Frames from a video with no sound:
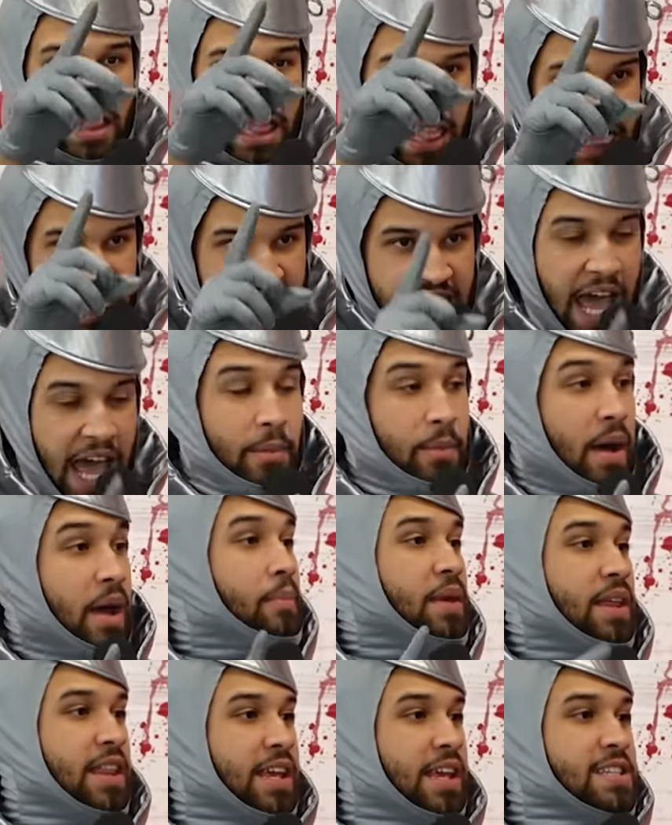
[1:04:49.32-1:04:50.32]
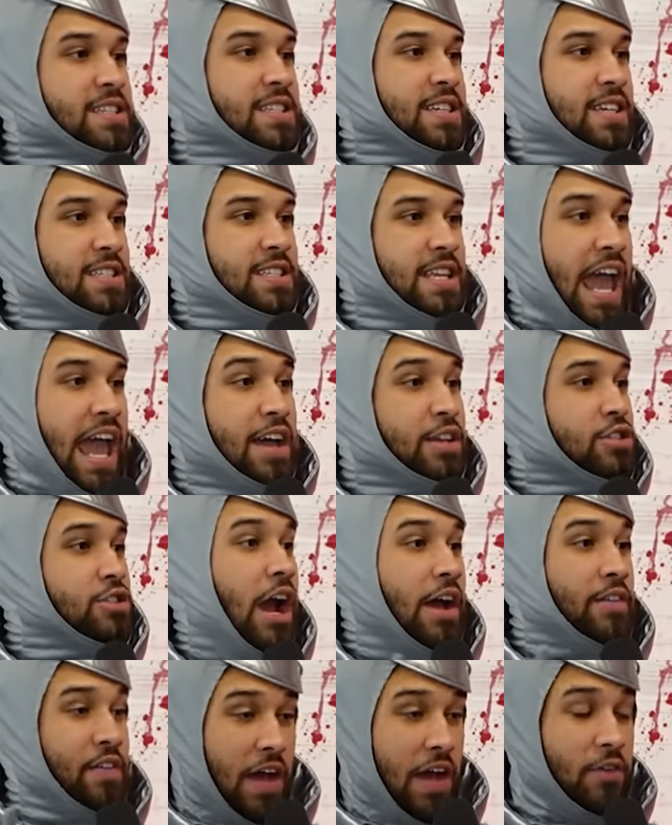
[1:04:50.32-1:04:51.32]
That might be the easiest answer
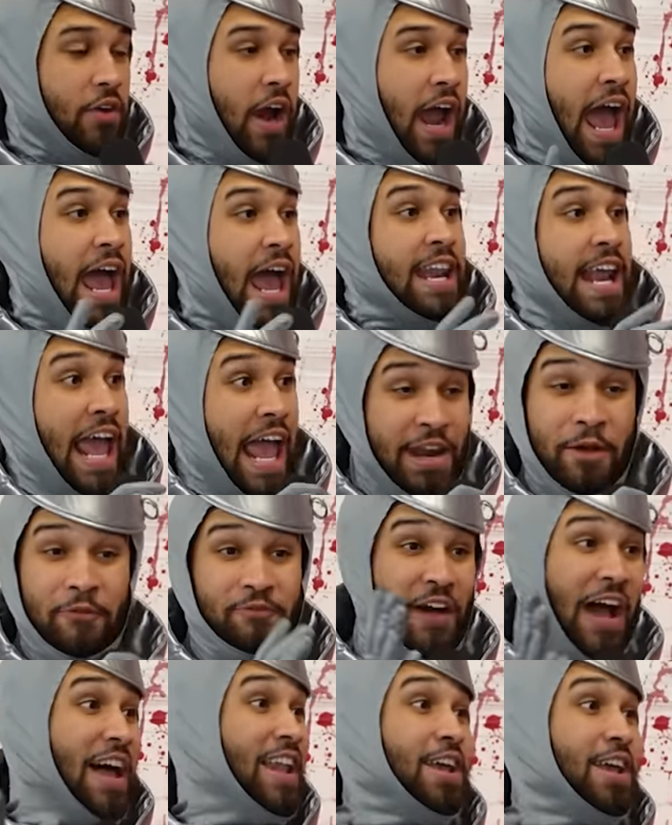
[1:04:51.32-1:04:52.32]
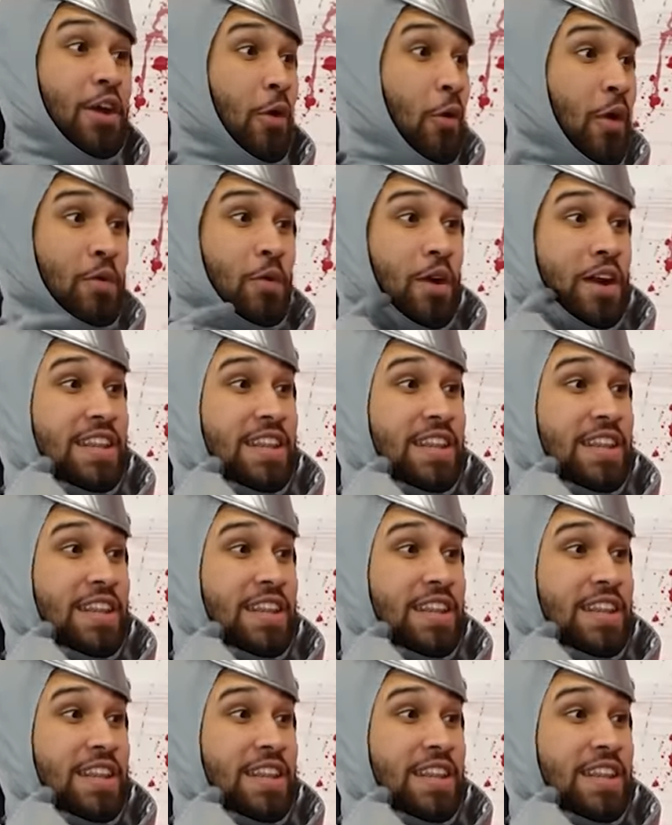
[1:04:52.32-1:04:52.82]
I've ever had, and I'm finally going to win one of